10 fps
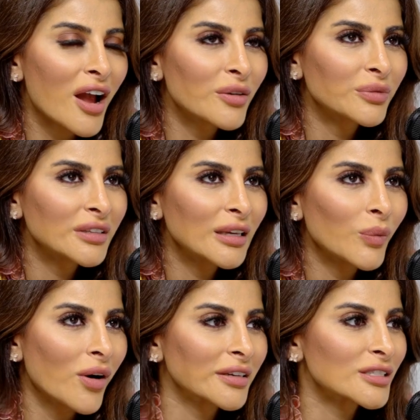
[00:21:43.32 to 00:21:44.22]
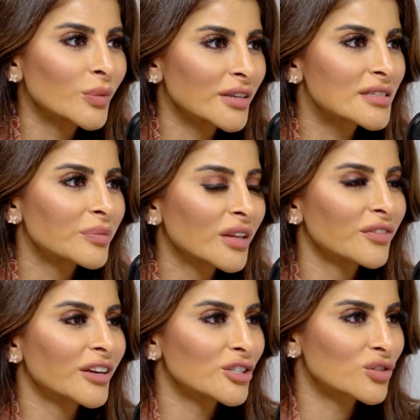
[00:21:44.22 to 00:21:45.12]
I really wanted to wear something
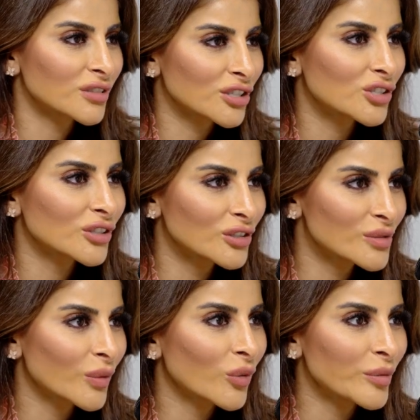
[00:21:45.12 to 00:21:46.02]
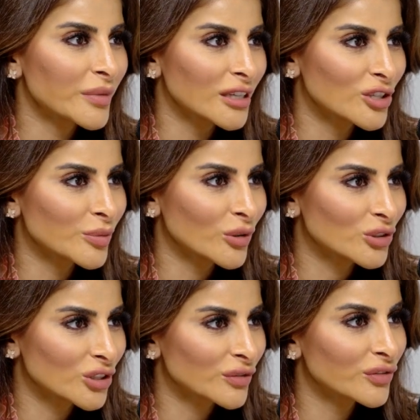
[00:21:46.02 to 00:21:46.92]
very traditional. So I wore Manish
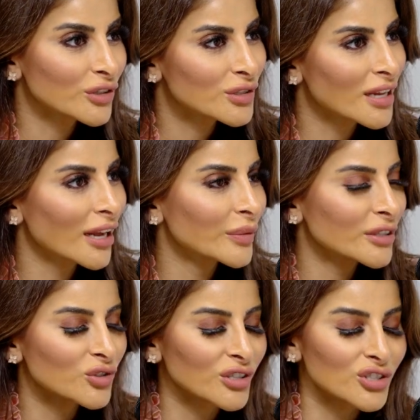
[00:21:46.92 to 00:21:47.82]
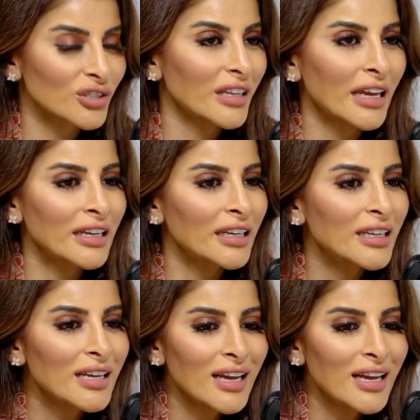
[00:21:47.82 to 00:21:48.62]
Malhotra the first night with a traditional lehenga.